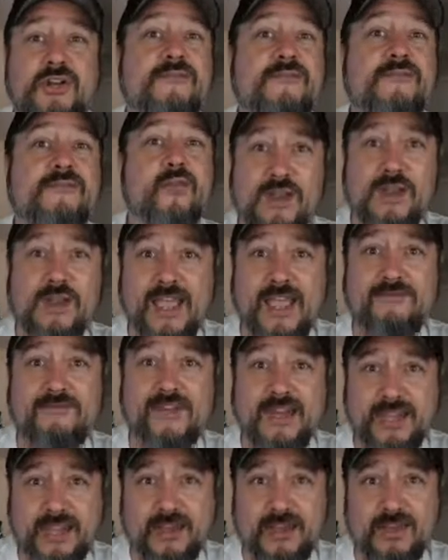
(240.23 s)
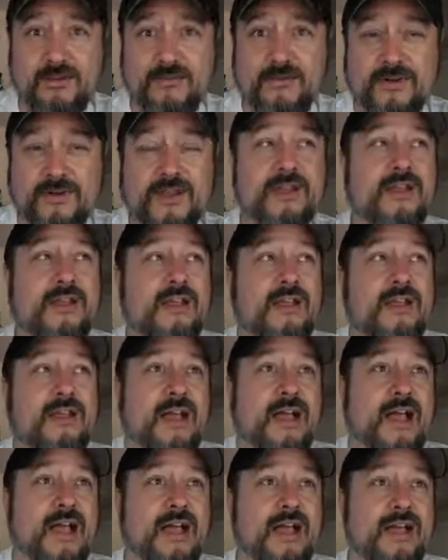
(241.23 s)
4K video.
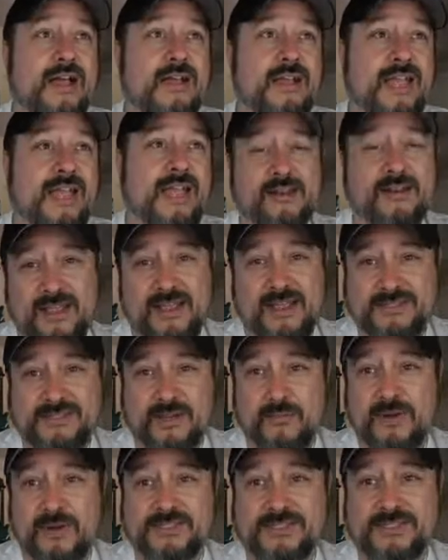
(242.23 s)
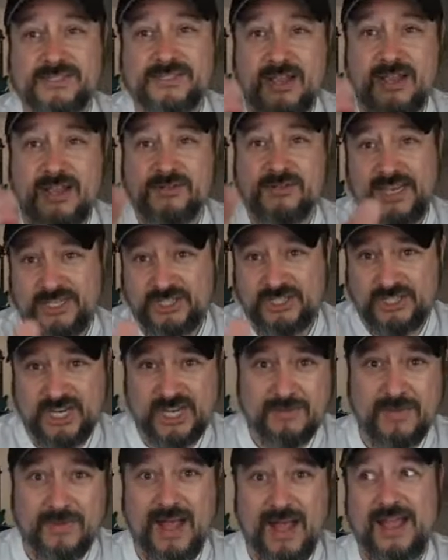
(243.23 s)
And like I said, once this goes
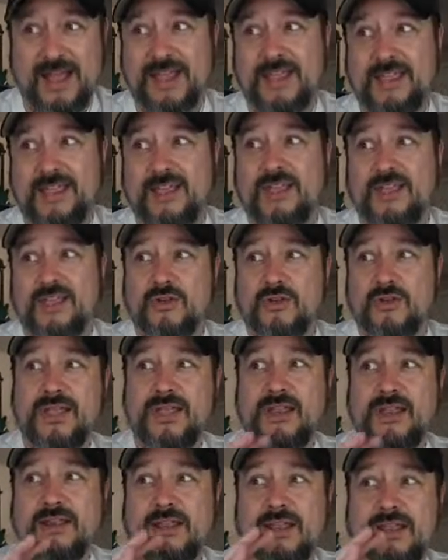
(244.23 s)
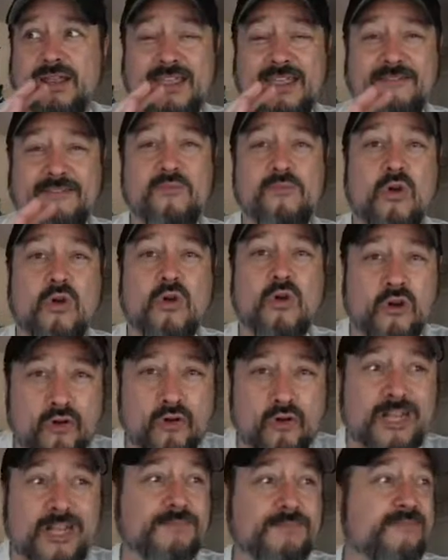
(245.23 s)
HDMI, you'll get an even more
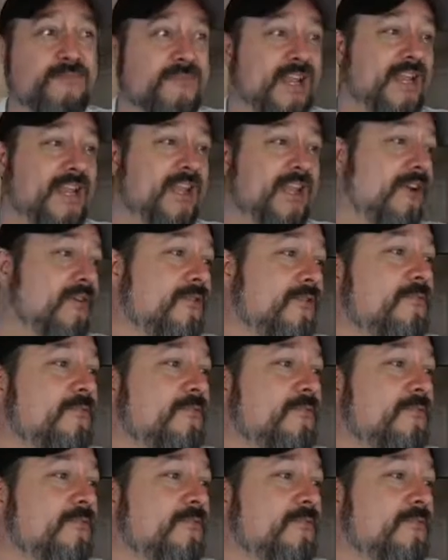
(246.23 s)
crisp video.